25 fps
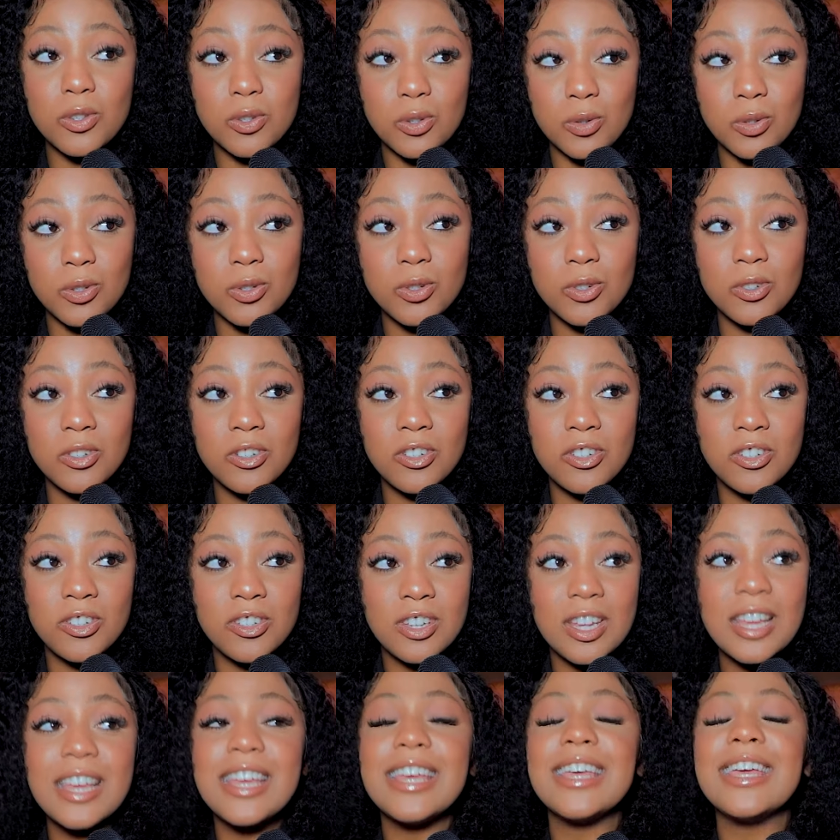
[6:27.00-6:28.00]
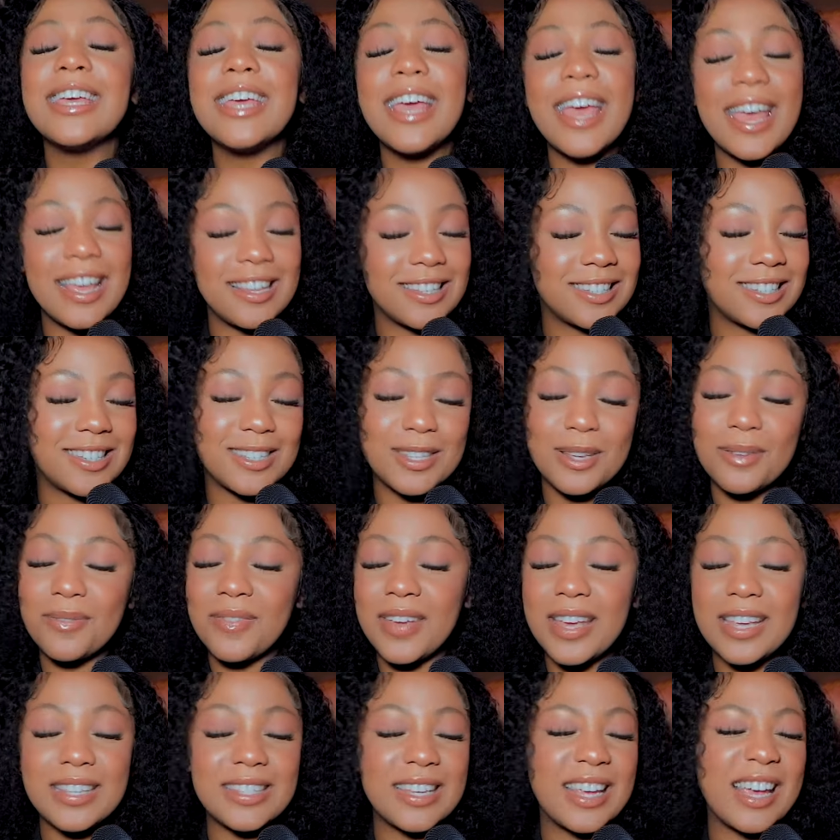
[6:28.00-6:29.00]
Zuchu. Yes, she's
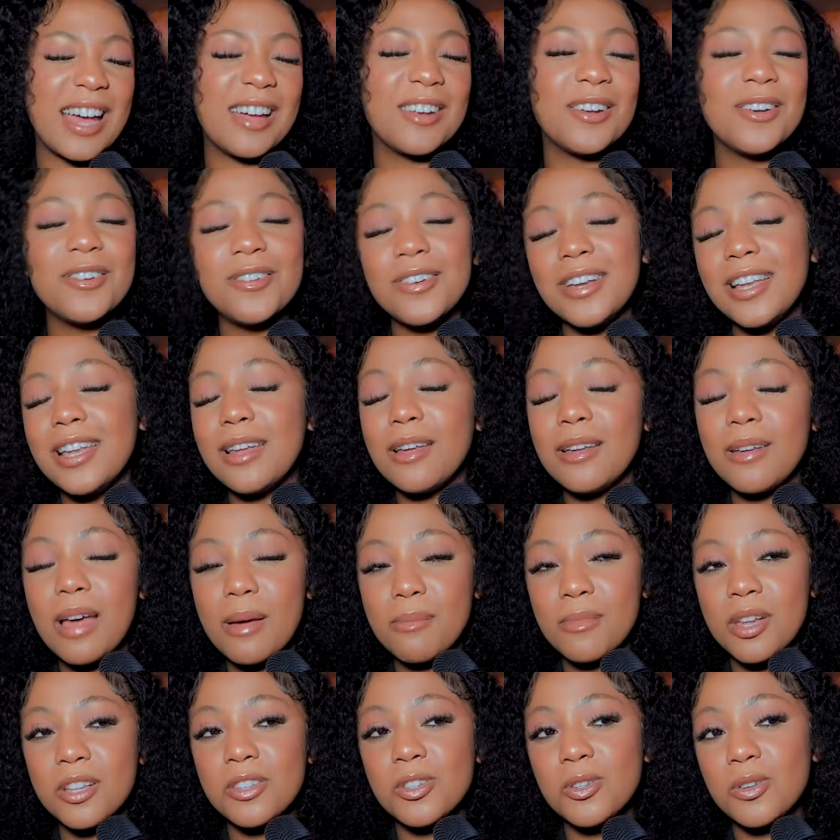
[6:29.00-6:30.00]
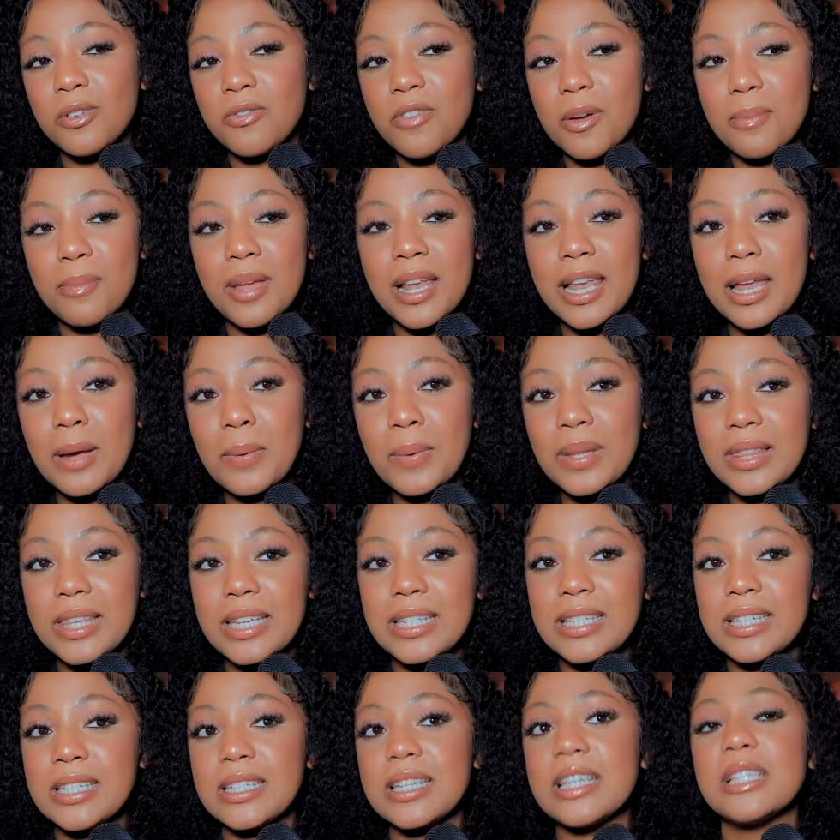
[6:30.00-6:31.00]
amazing. I'm not too familiar with the
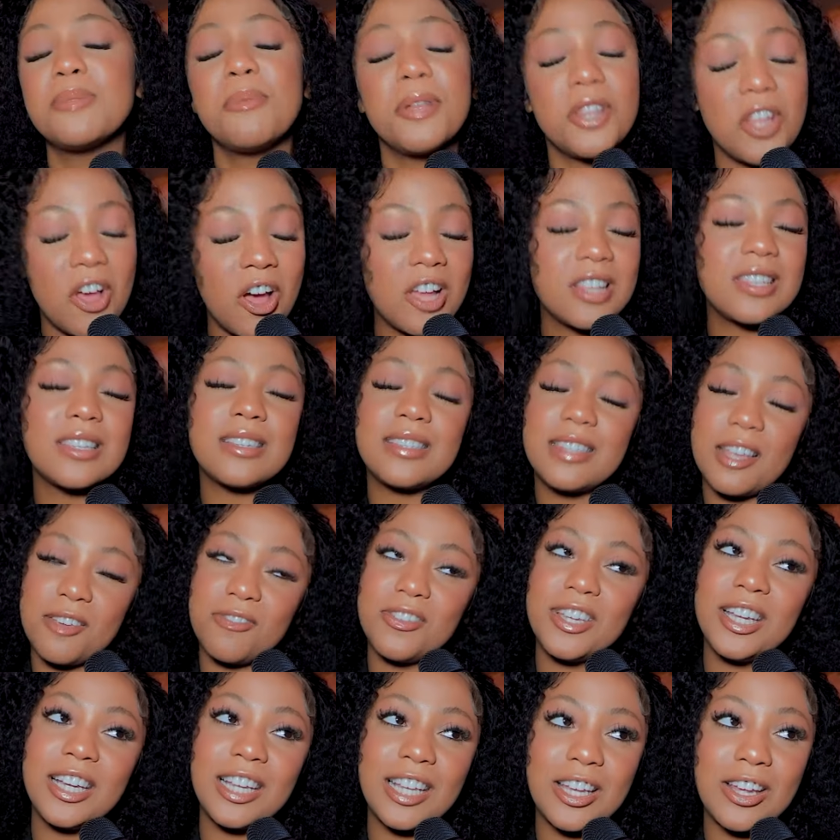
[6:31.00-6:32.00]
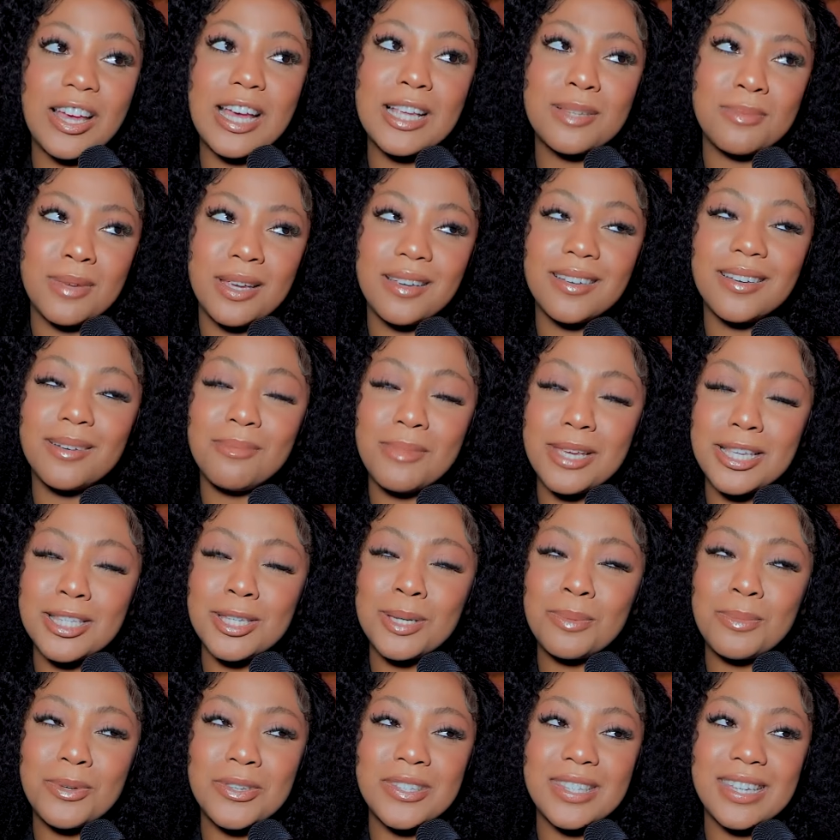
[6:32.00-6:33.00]
DJs, but the artists definitely. You guys make
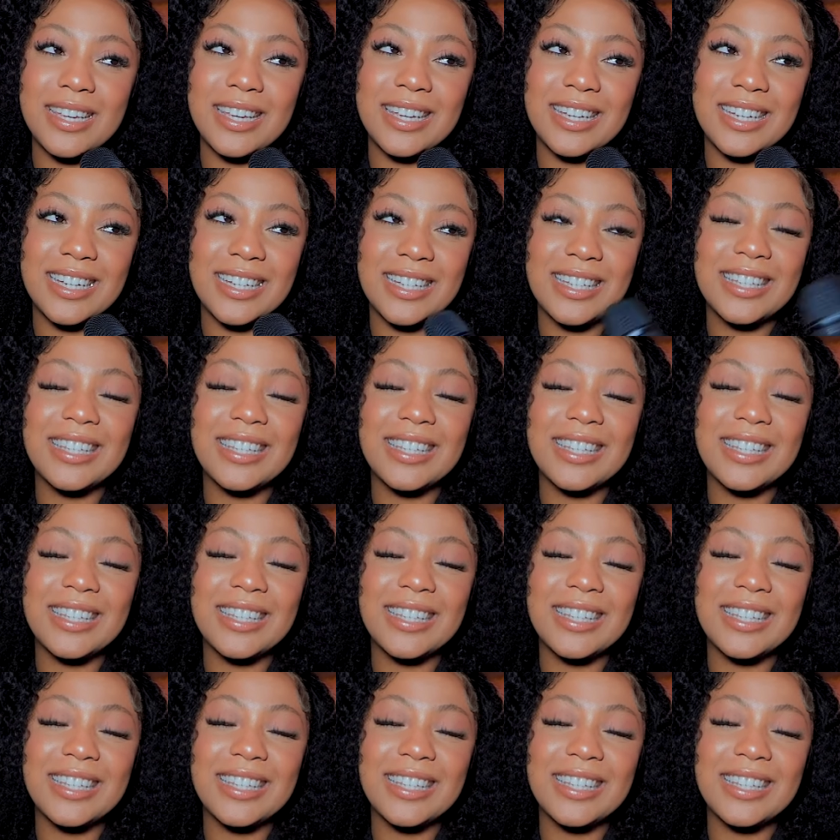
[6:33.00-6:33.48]
amazing music.